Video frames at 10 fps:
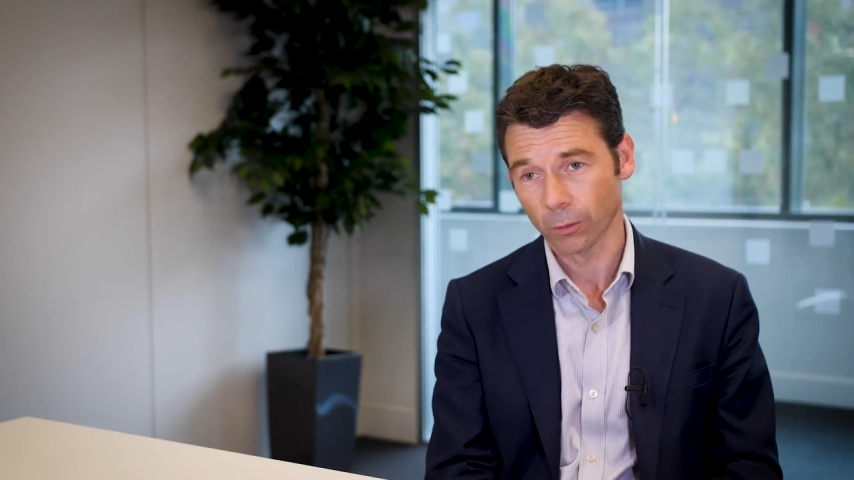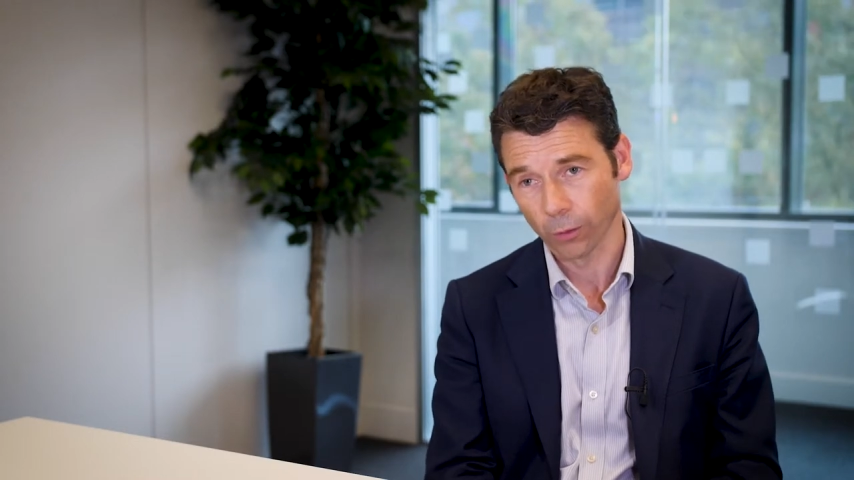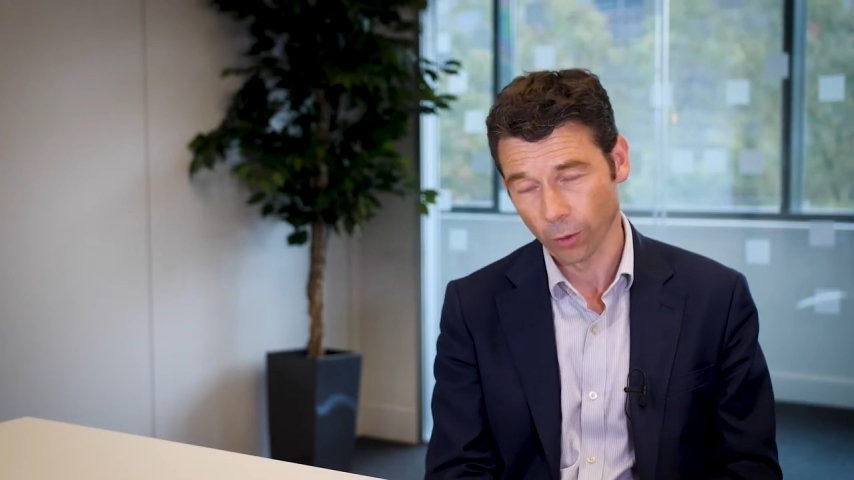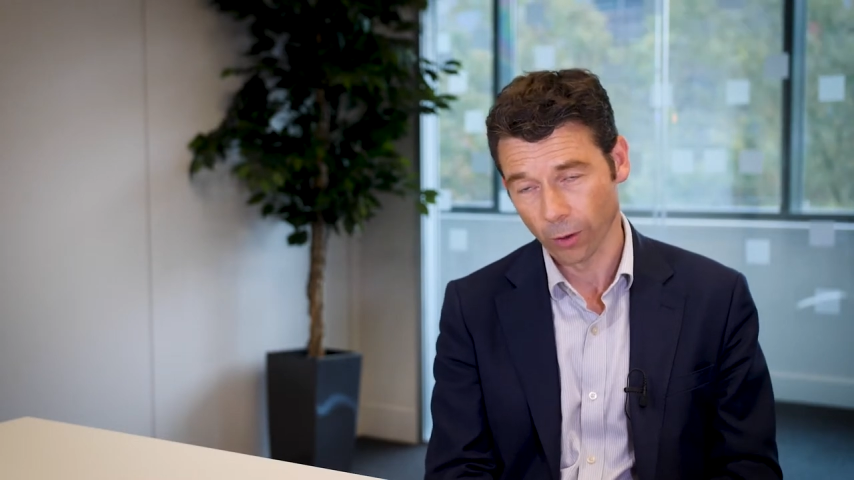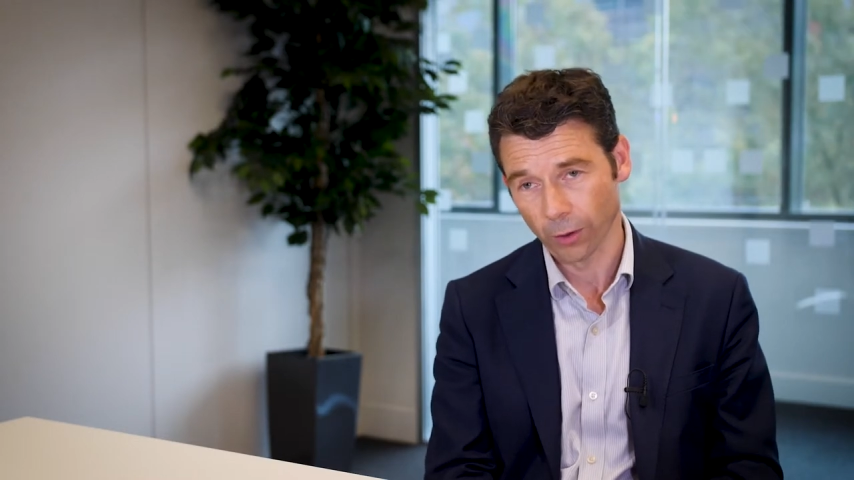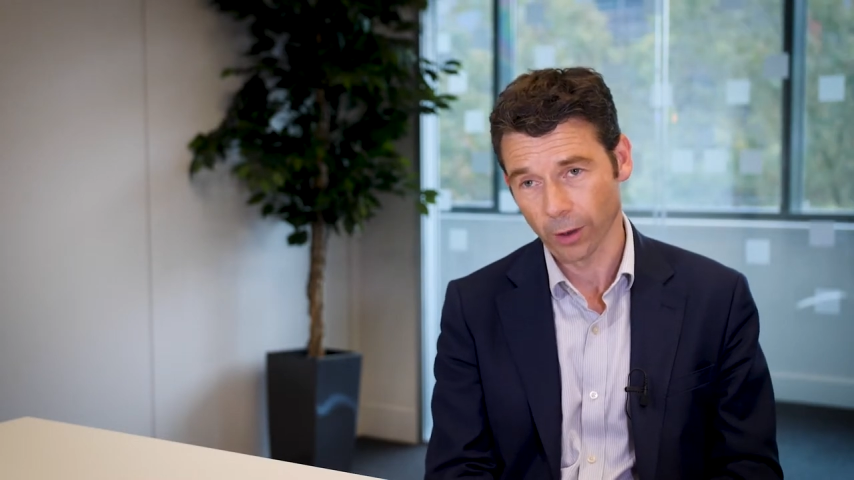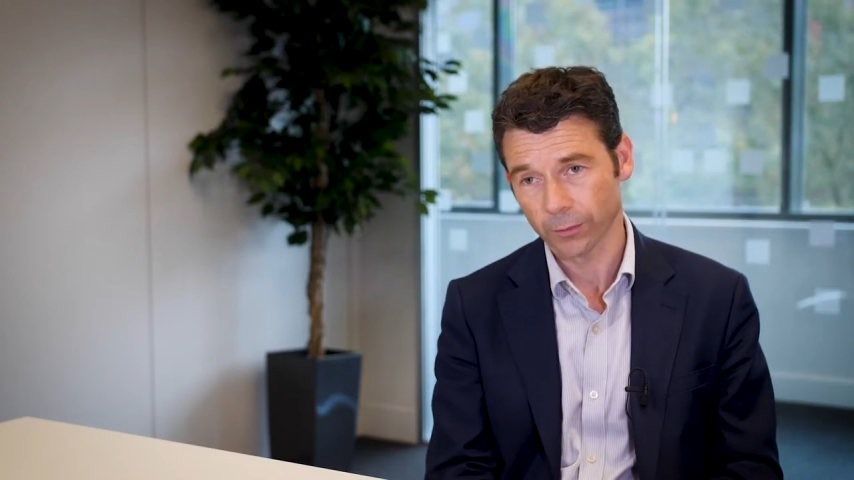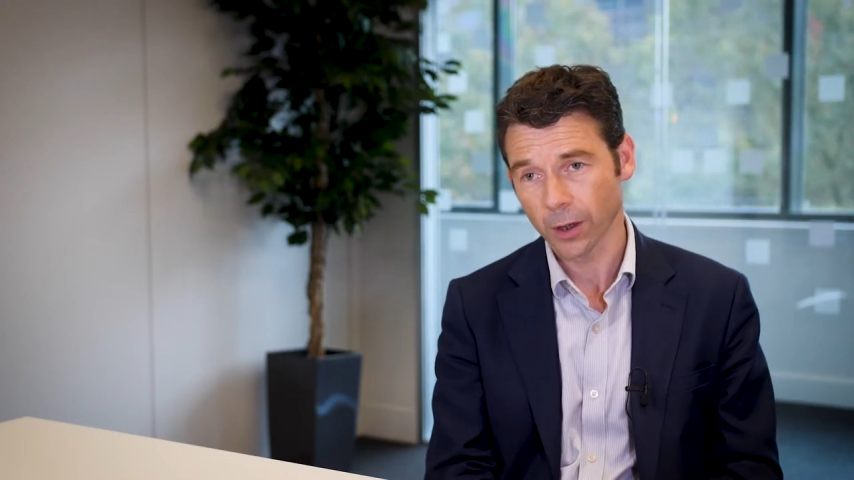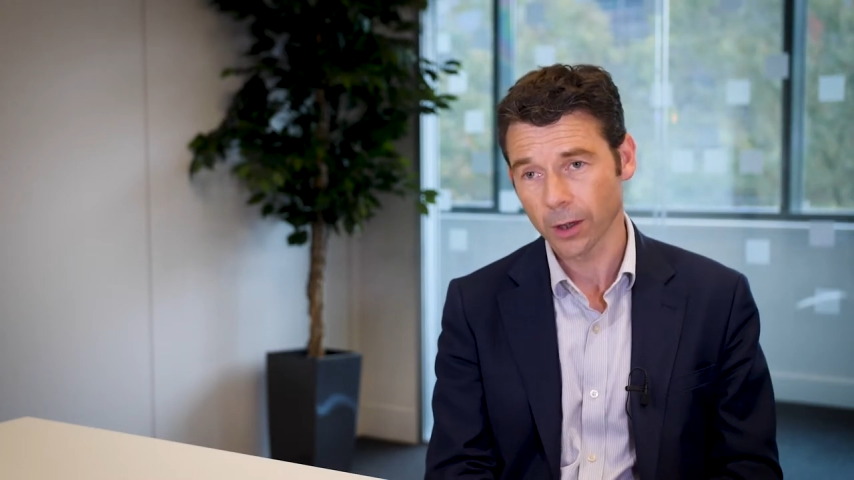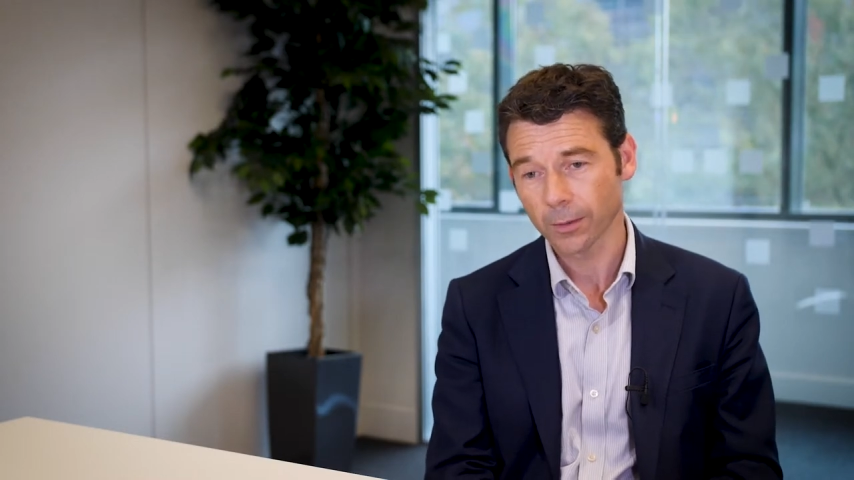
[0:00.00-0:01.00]
the work that I've
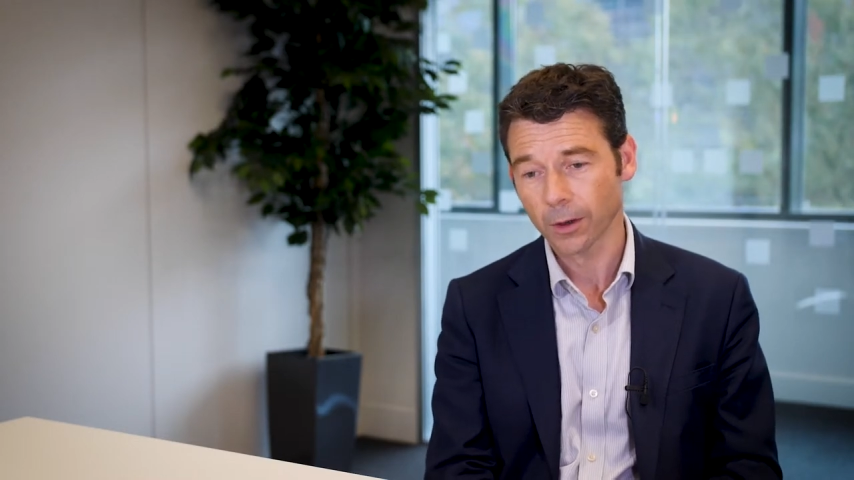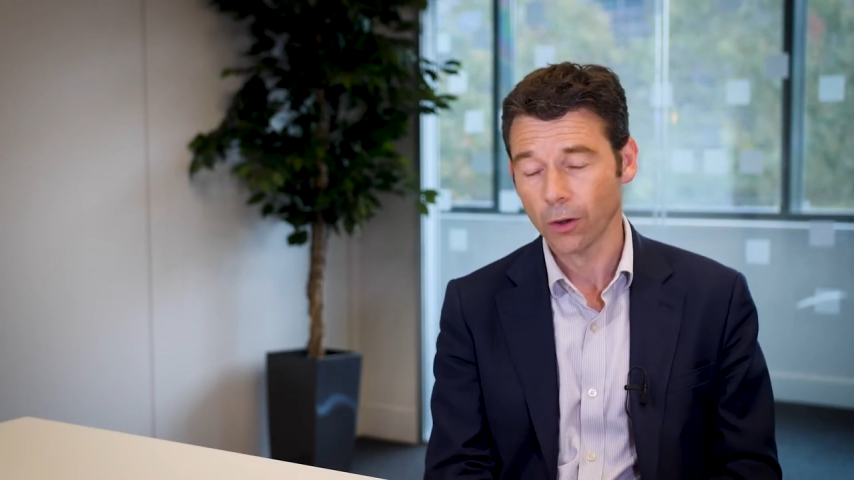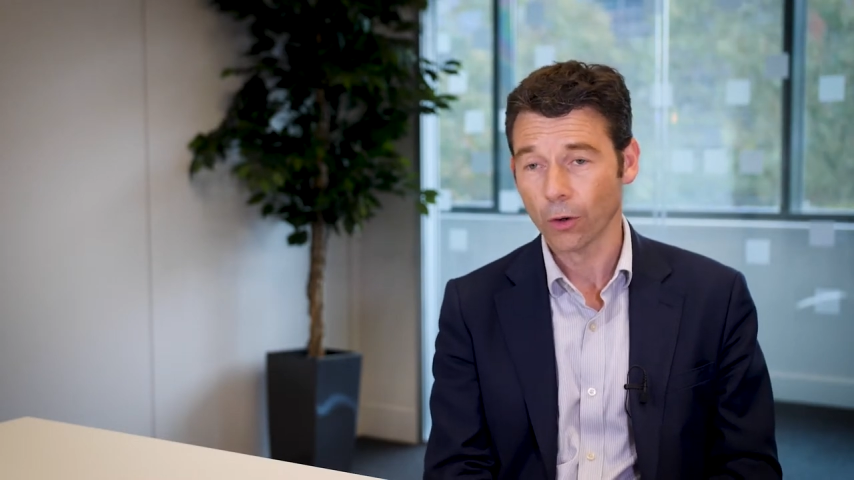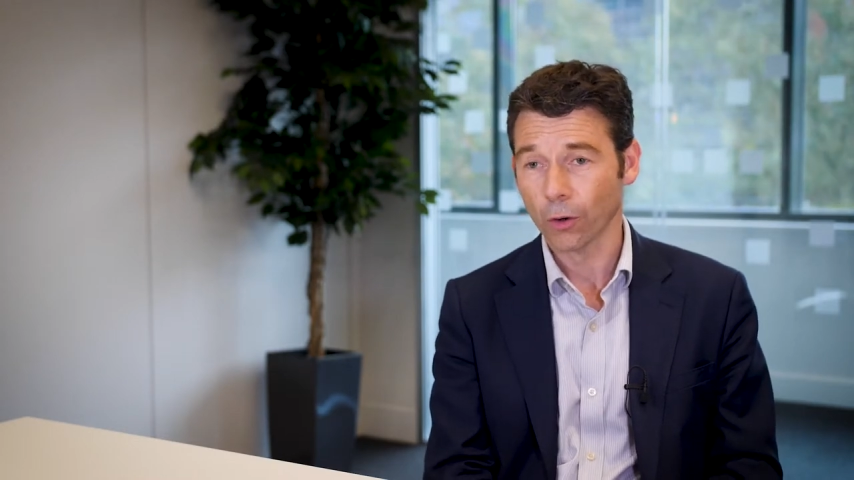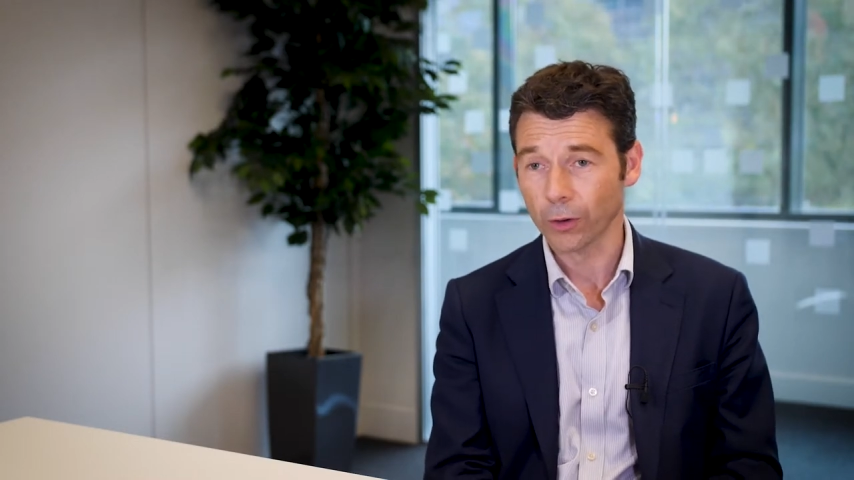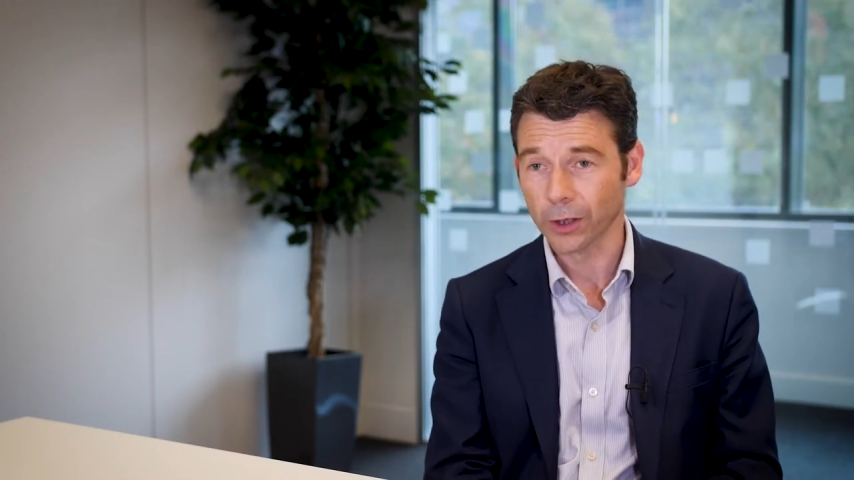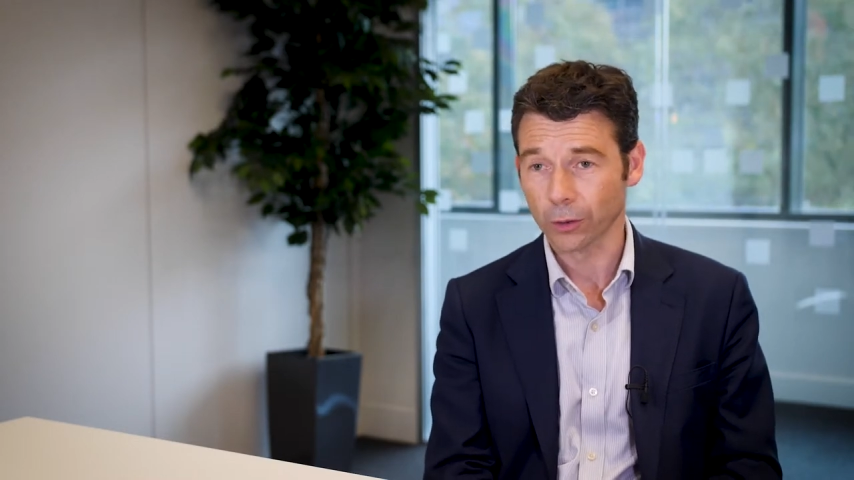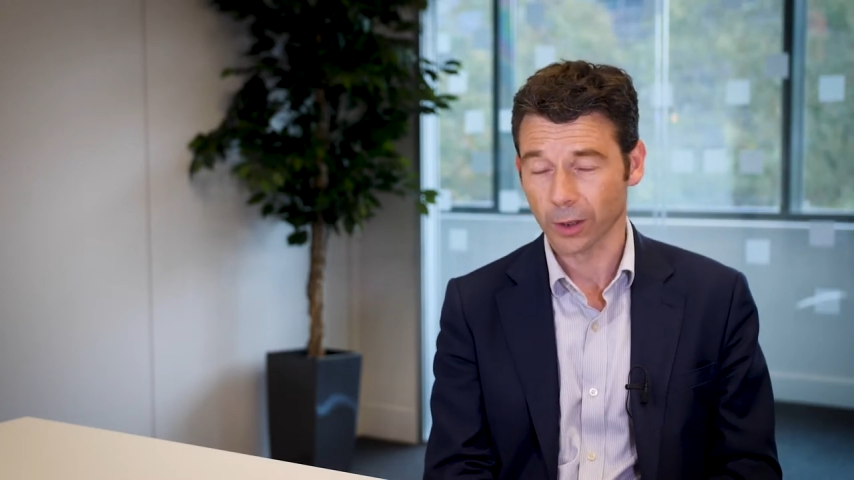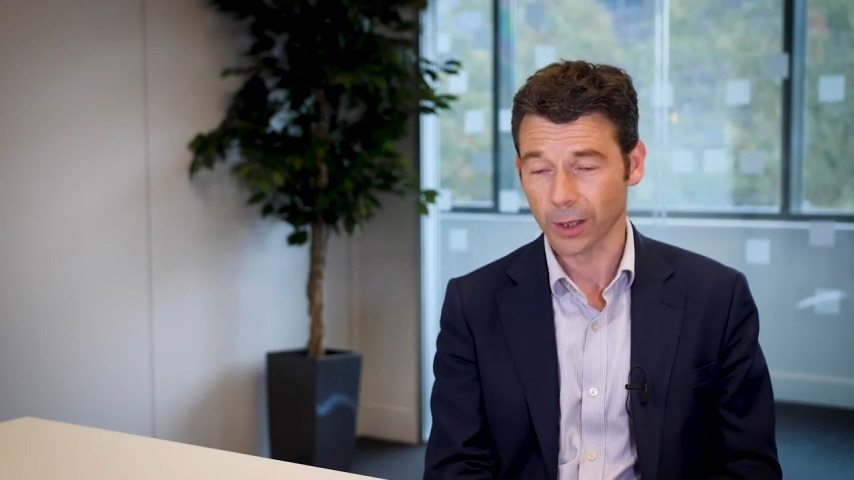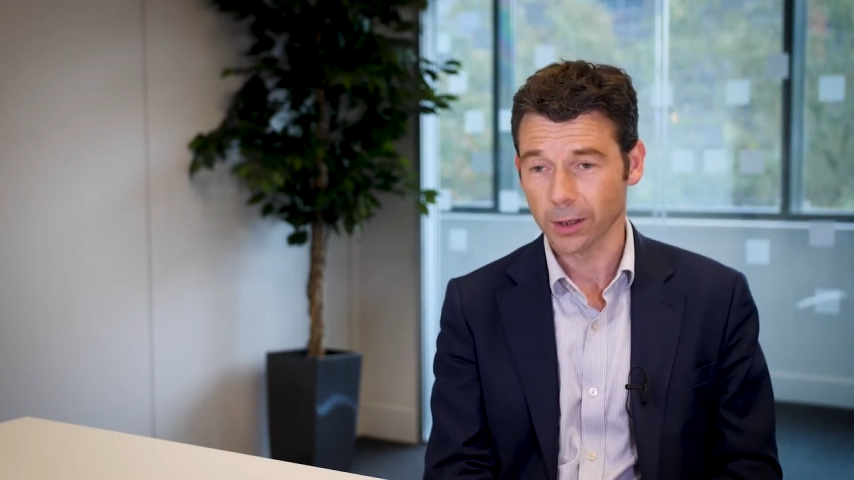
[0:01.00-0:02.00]
done, or
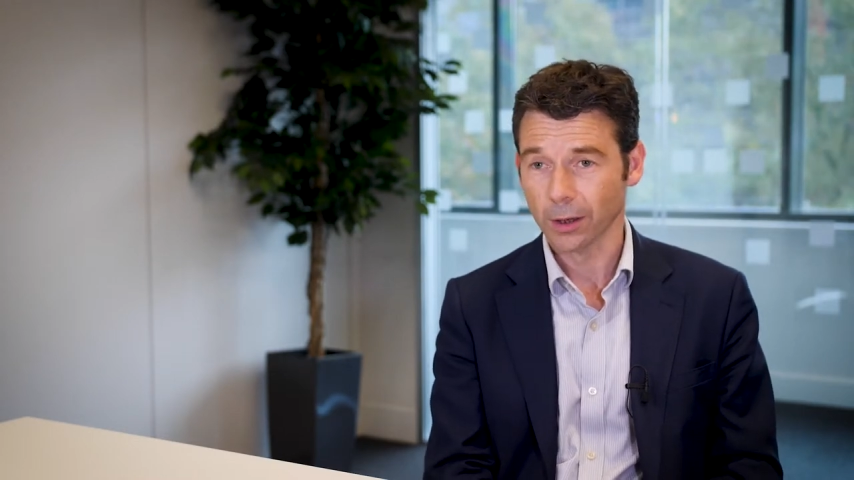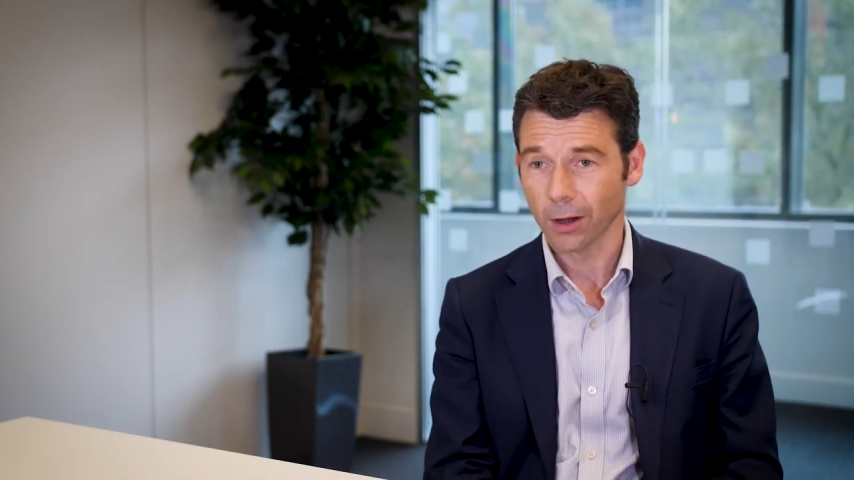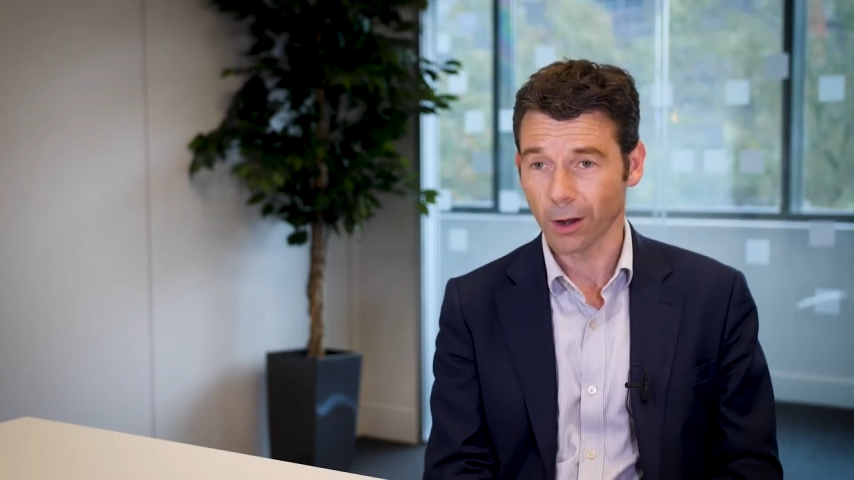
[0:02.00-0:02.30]
equally,